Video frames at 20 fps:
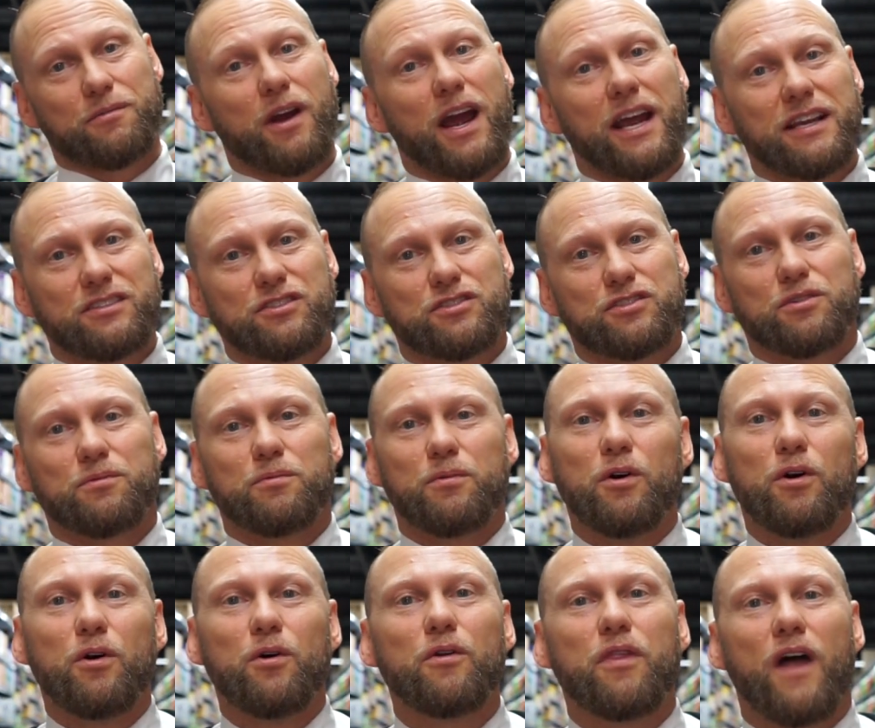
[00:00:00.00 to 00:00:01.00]
race to
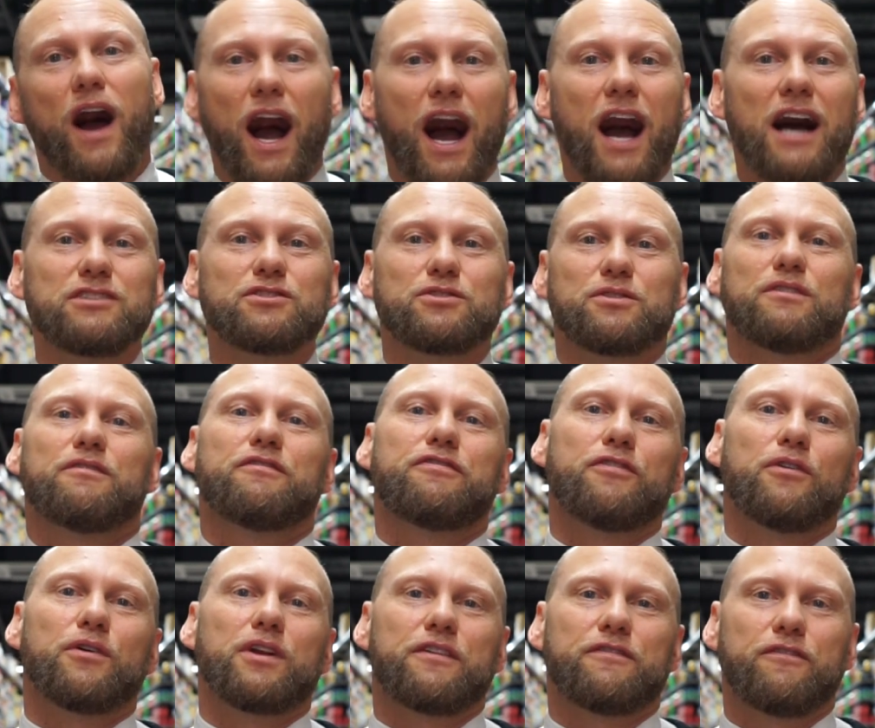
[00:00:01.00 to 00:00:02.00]
rule the
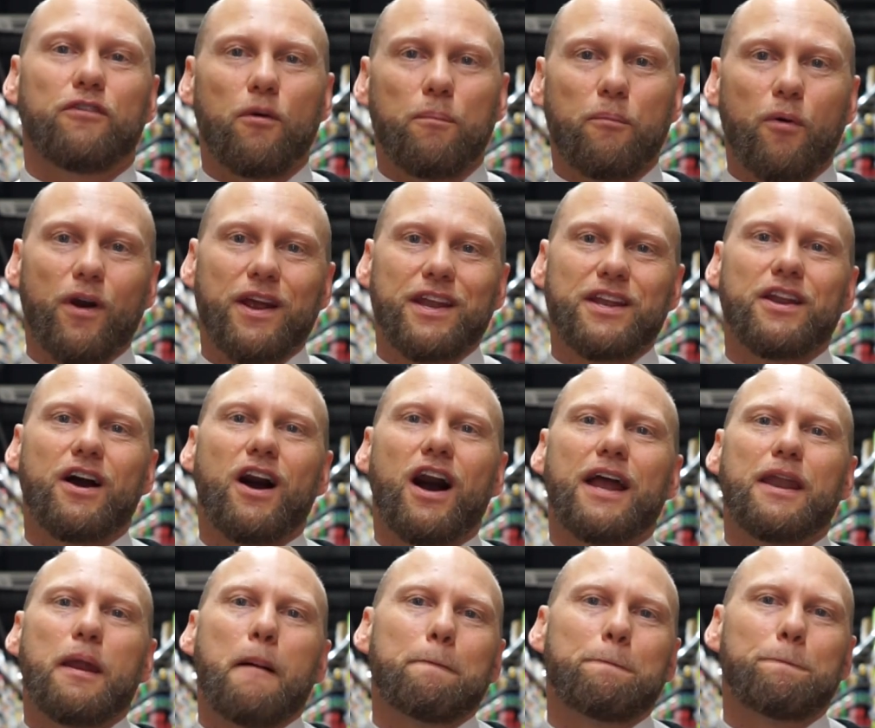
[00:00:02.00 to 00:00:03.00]

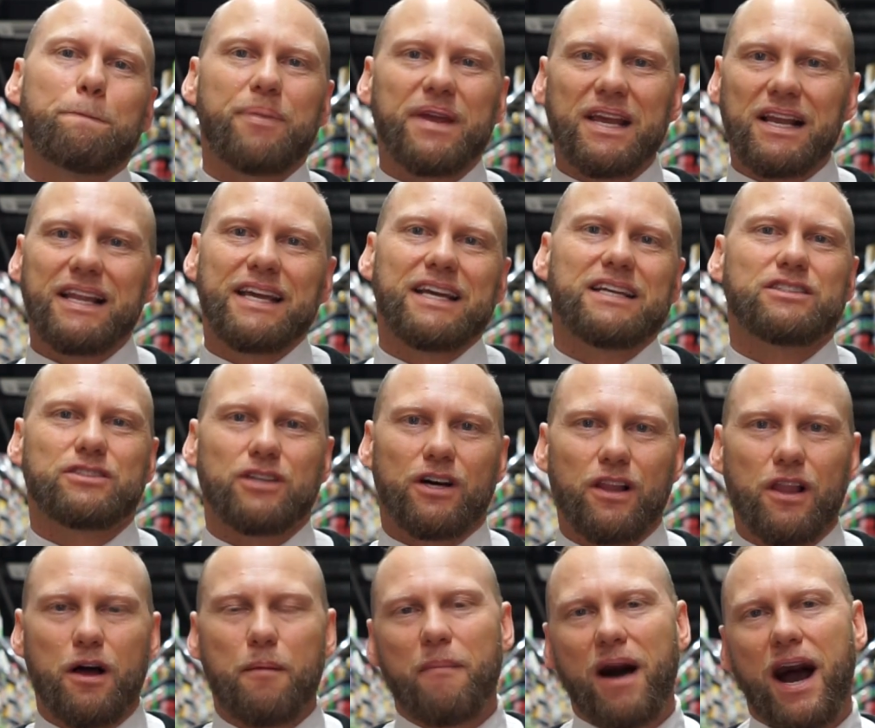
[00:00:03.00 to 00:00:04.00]
$144.9 billion
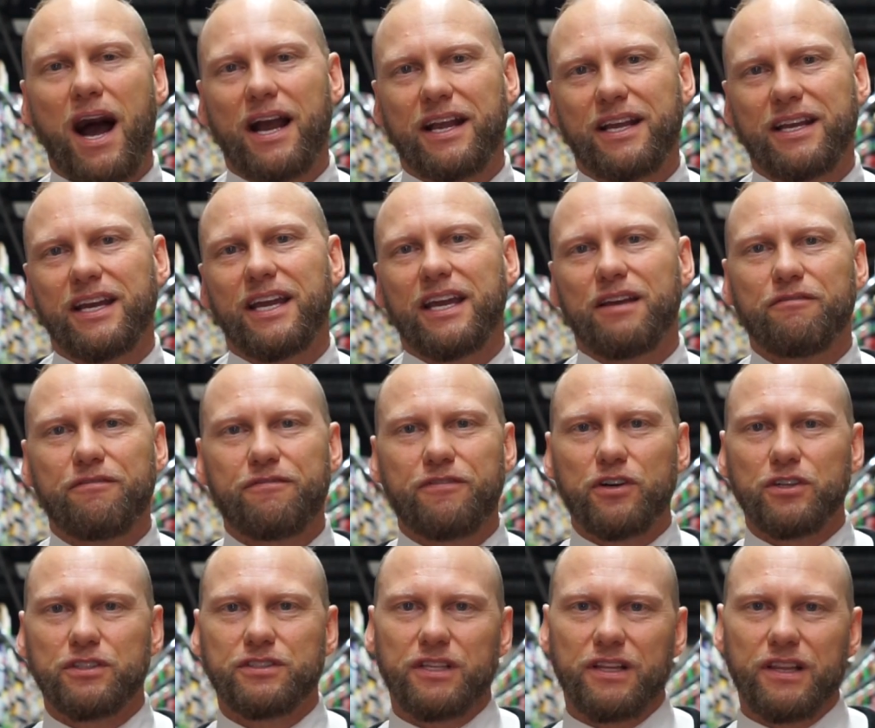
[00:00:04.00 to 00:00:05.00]
market in
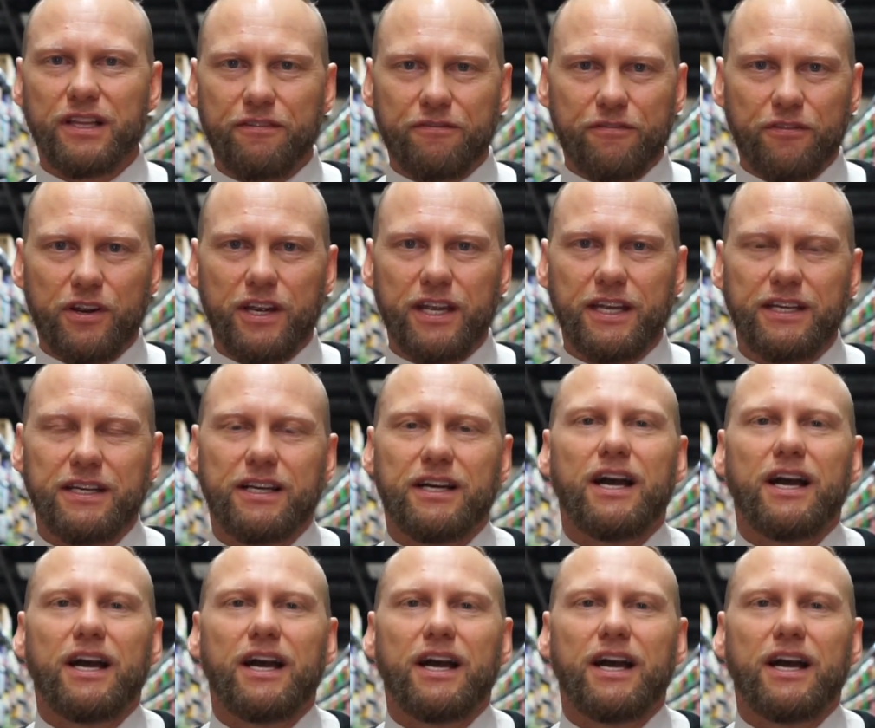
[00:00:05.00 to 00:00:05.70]
food delivery.